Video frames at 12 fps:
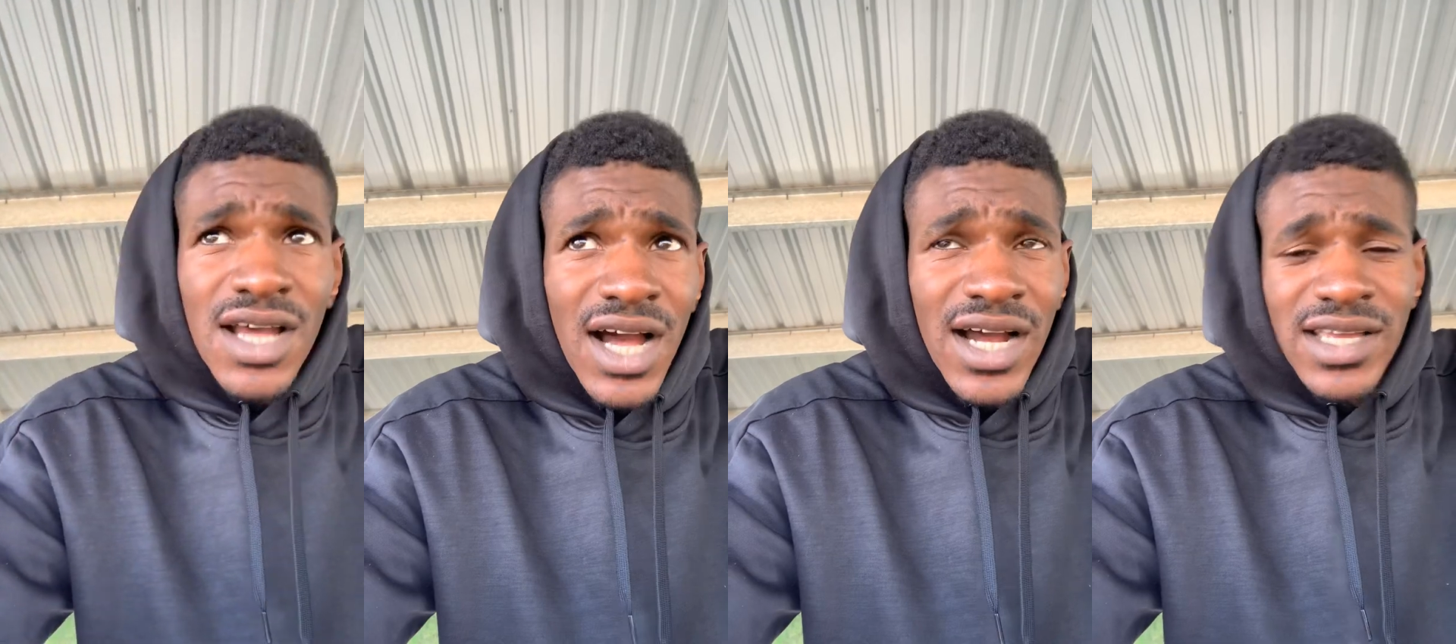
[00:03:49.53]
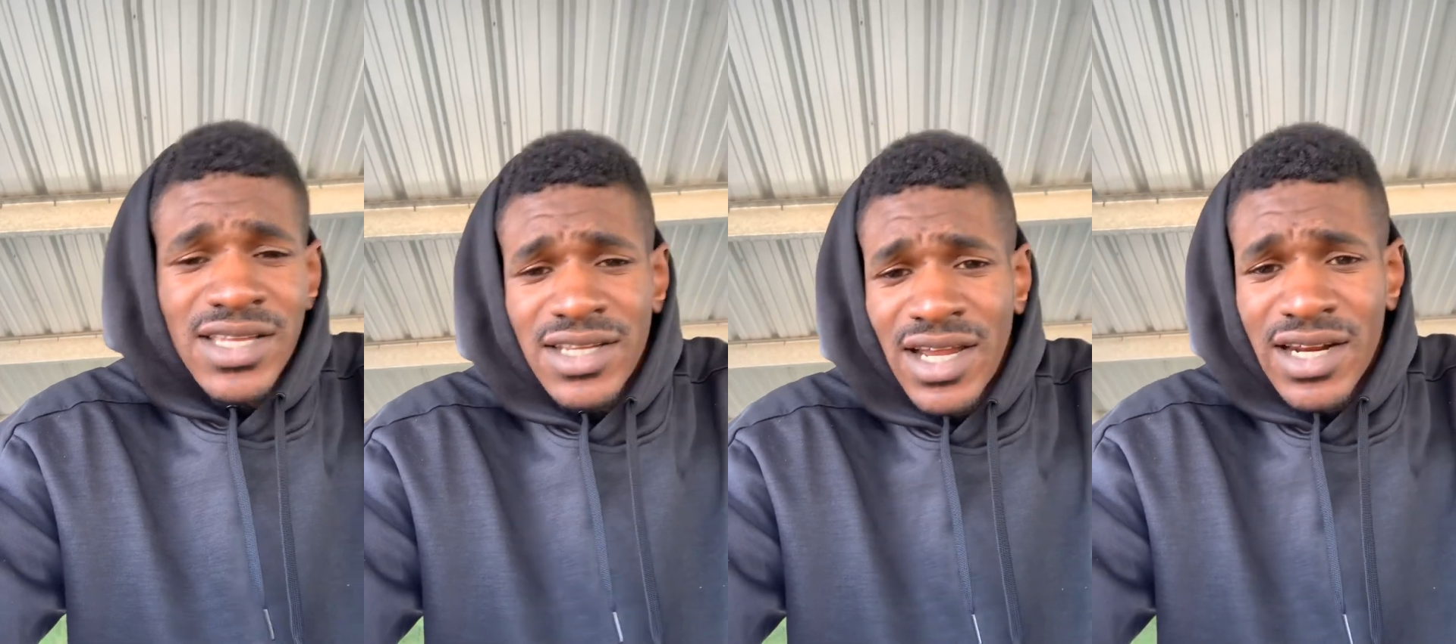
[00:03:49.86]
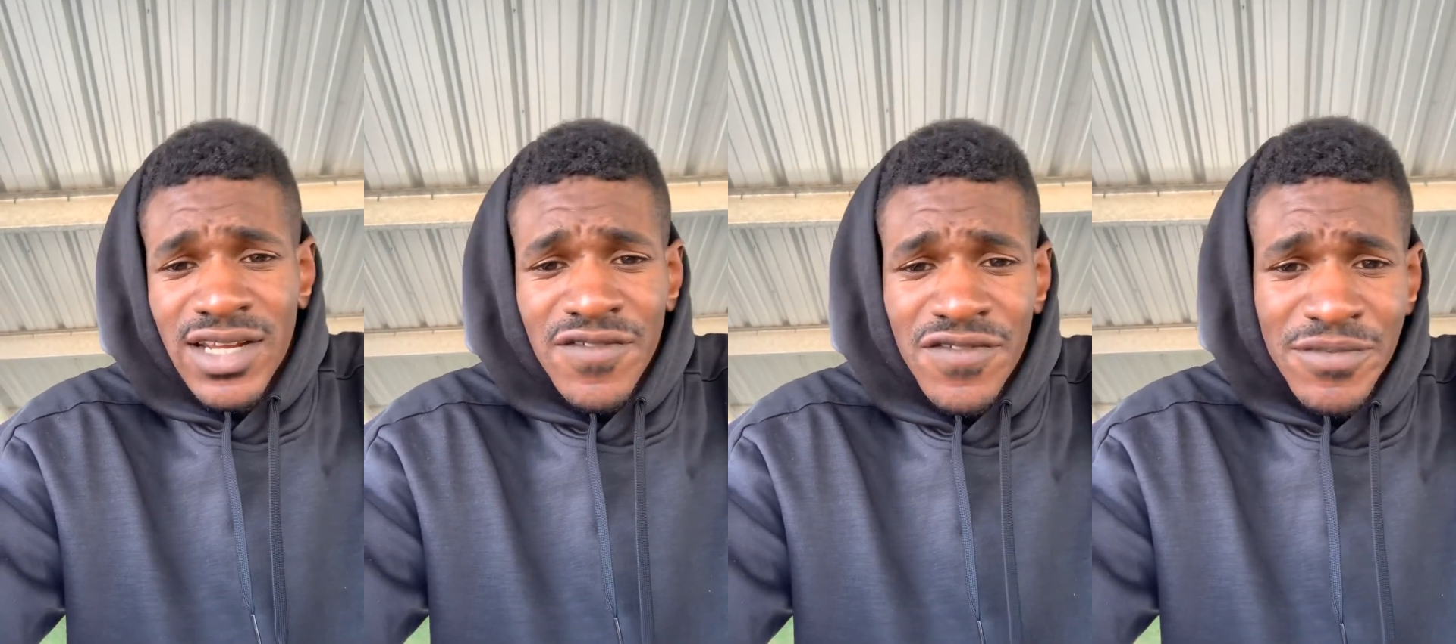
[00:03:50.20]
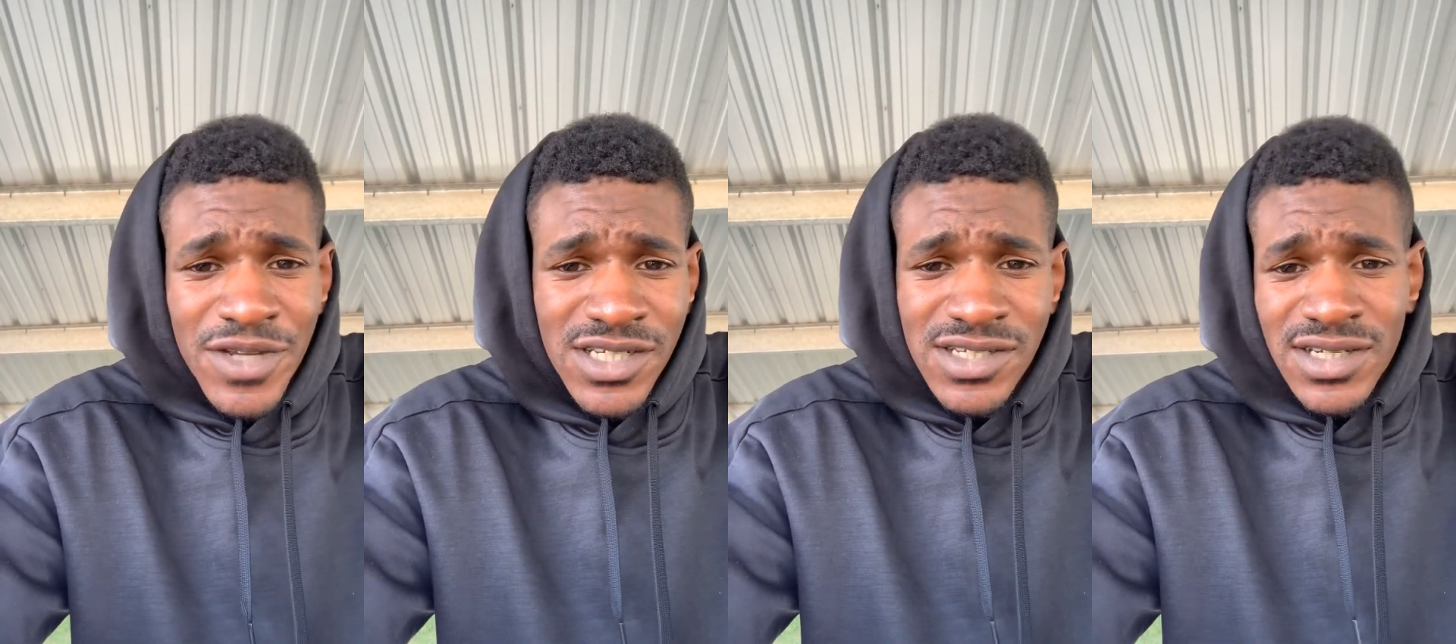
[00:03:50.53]
I give y'all the
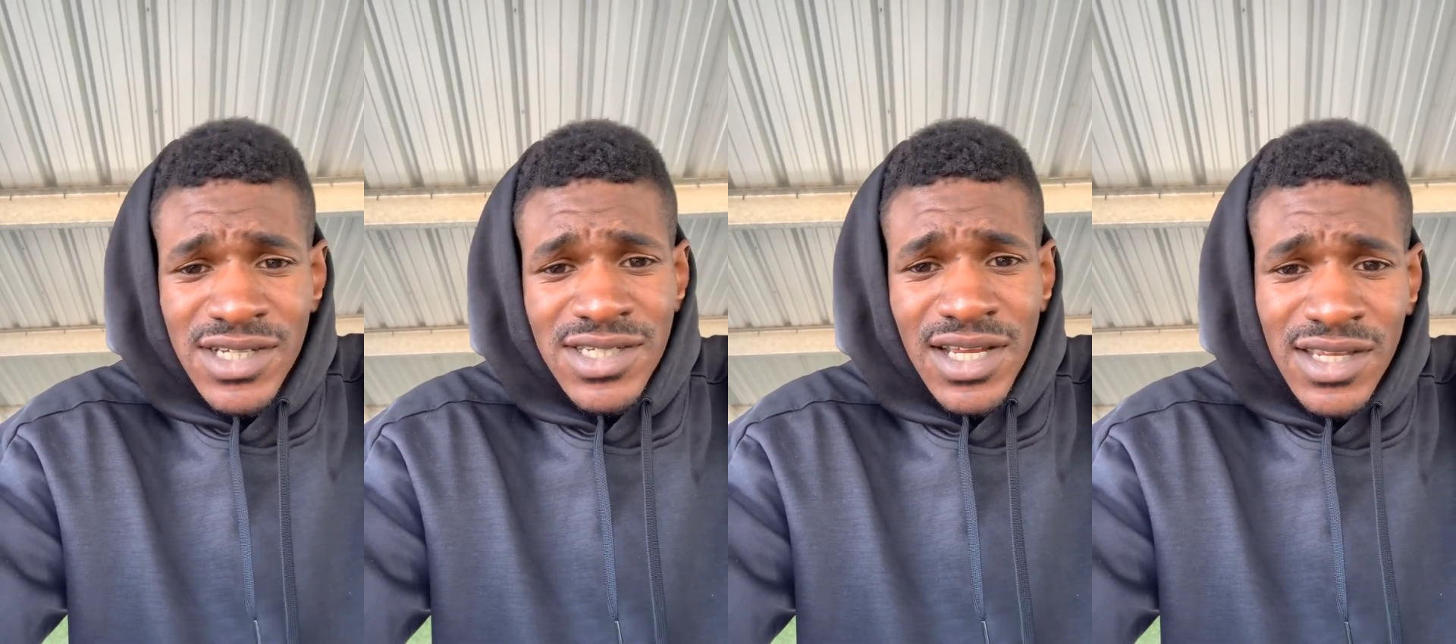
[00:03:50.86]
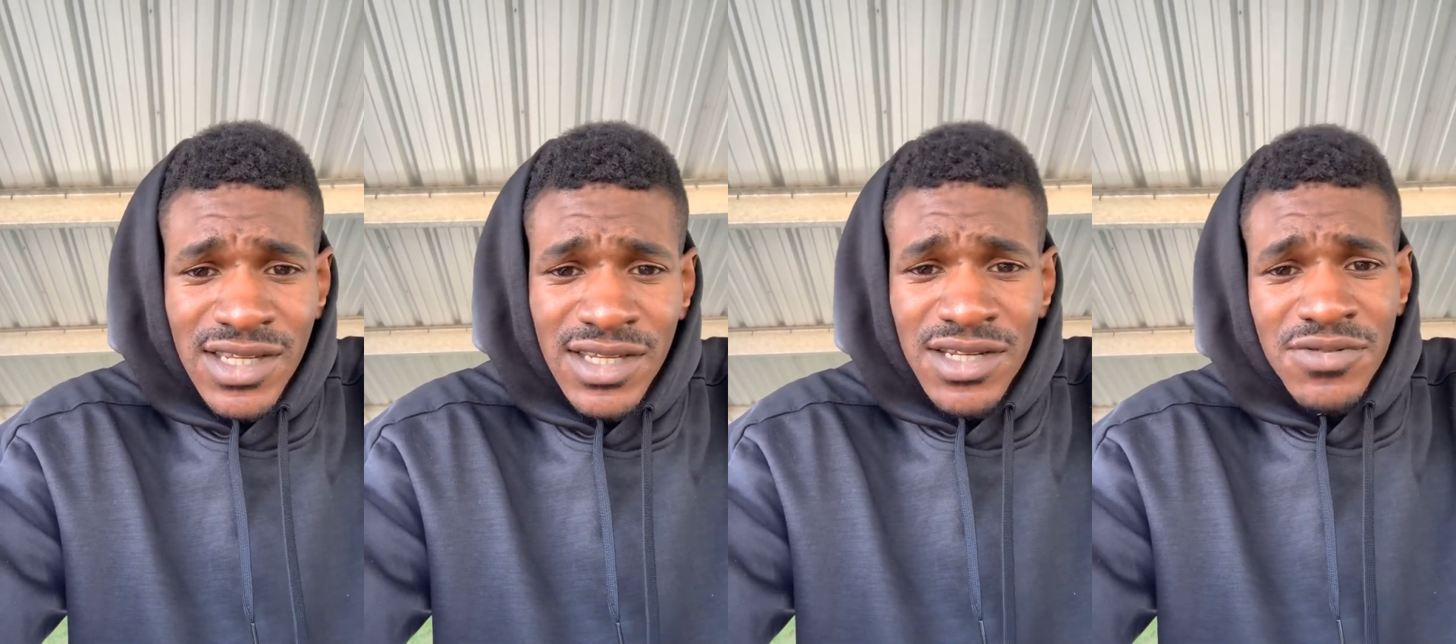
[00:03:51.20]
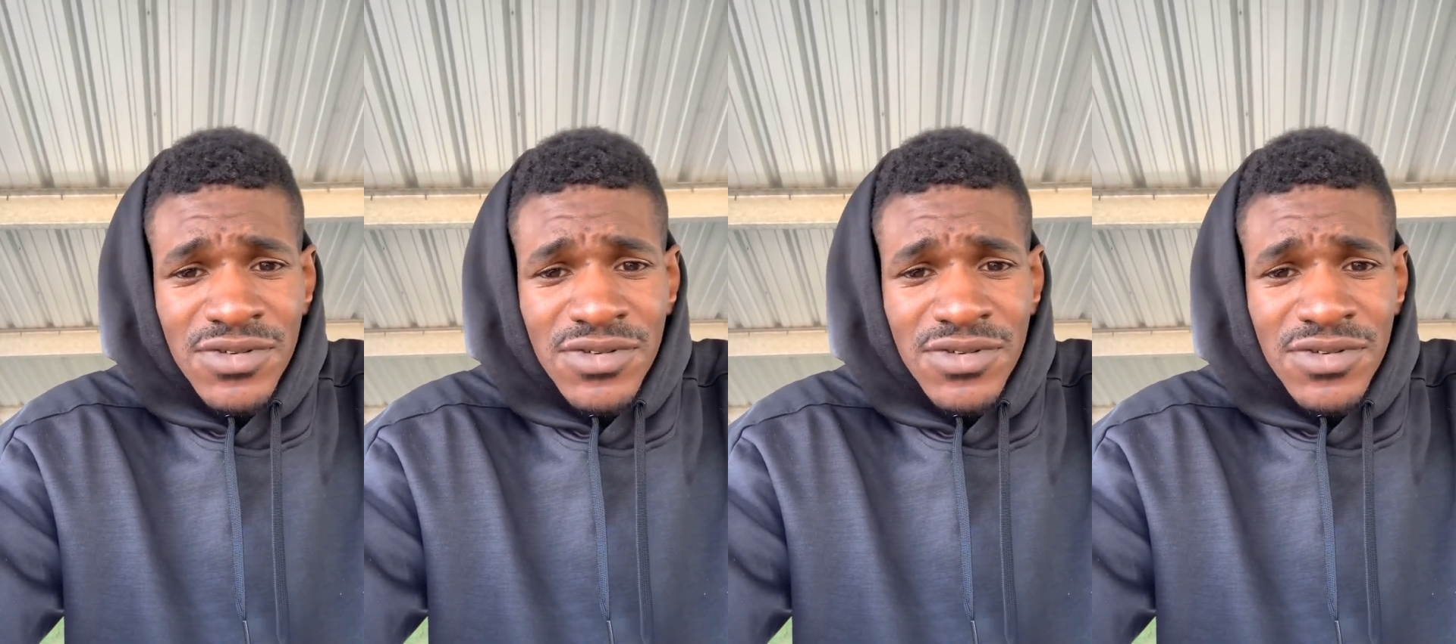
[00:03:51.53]
information as I get it.